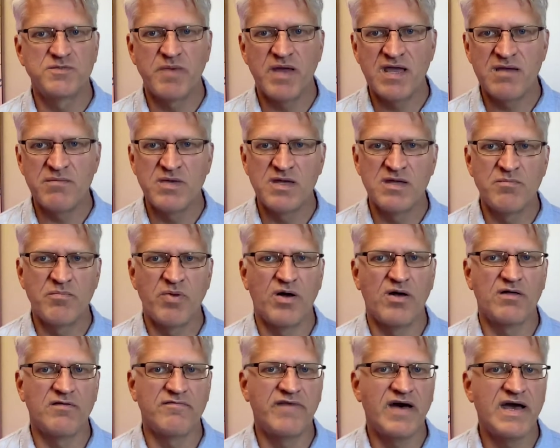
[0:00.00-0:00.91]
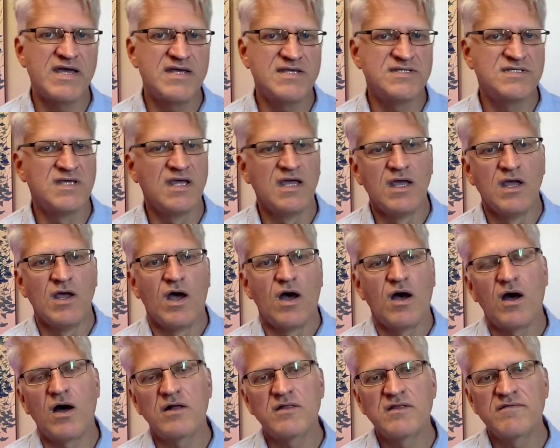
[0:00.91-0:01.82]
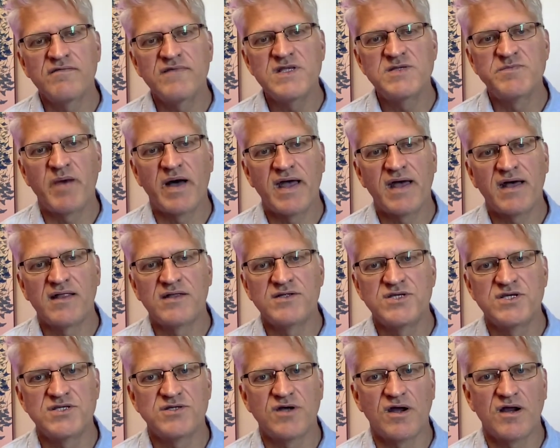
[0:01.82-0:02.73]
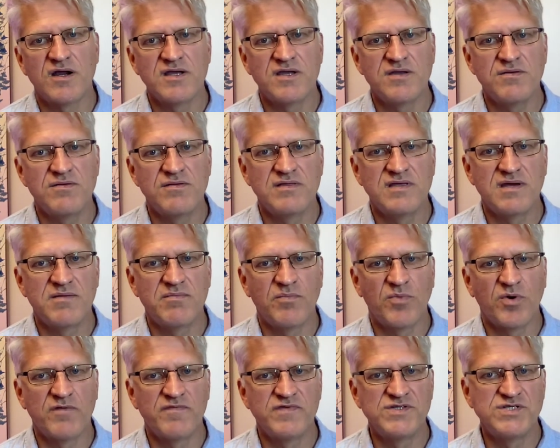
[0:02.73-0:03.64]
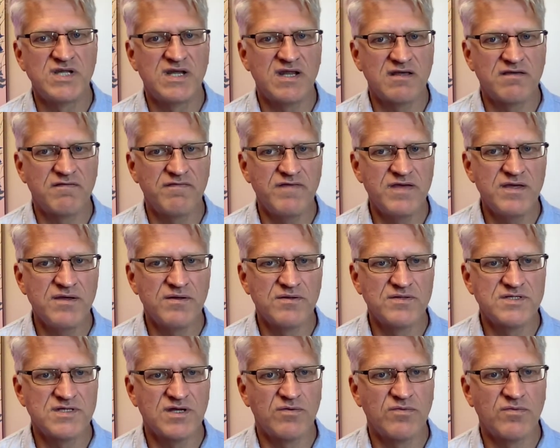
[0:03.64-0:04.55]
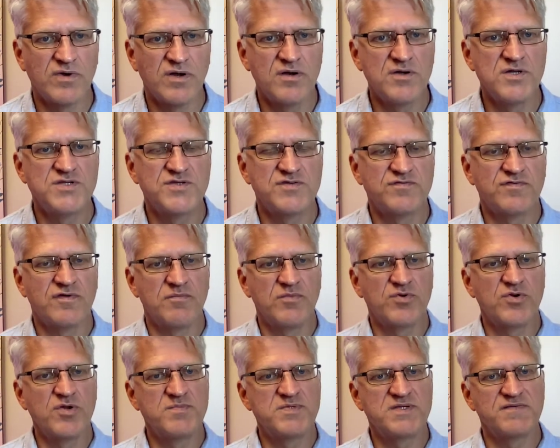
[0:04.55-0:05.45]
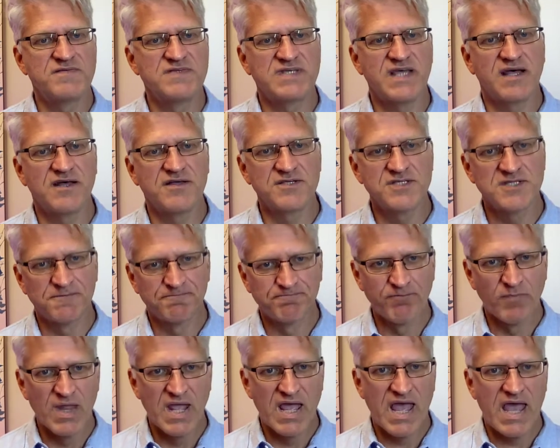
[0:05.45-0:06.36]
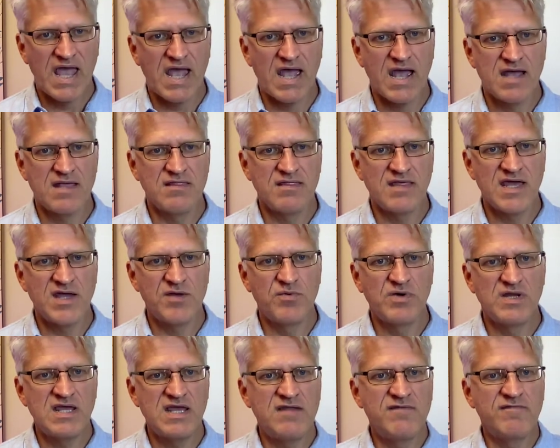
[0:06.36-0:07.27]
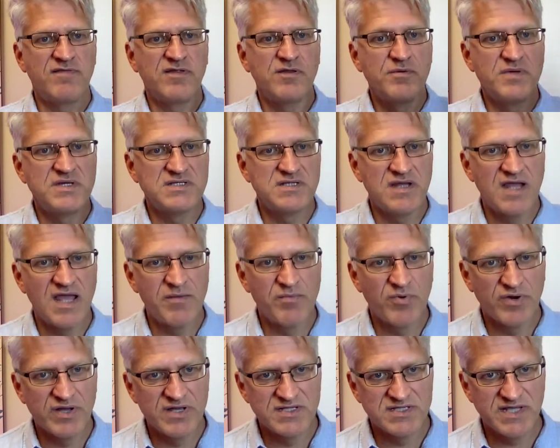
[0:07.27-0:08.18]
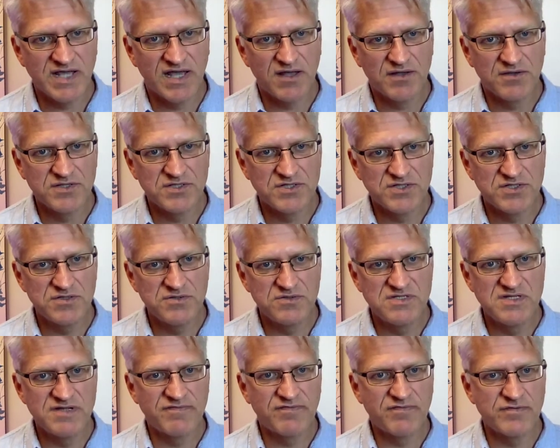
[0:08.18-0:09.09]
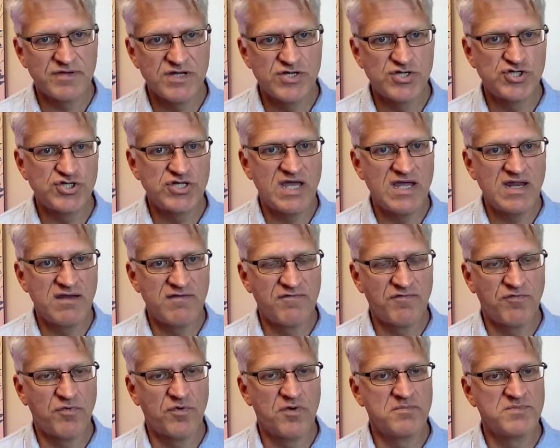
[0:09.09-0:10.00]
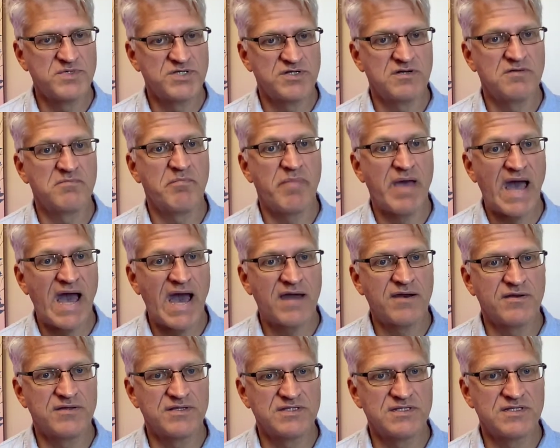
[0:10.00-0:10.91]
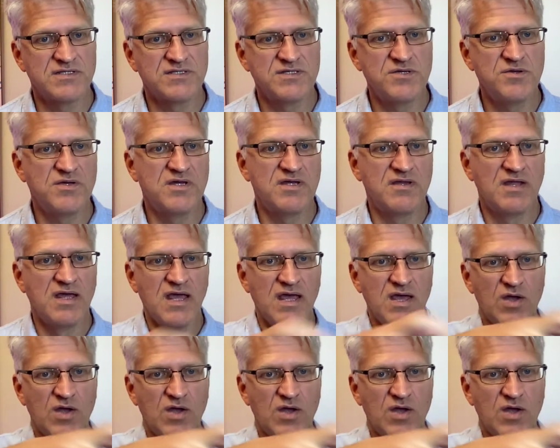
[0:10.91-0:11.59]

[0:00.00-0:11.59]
Spemann, Paul Weiss. All of these biologists argue that morphogenetic fields arose from groups of cells, and they would influence neighboring cells to differentiate and form certain patterns. And so you can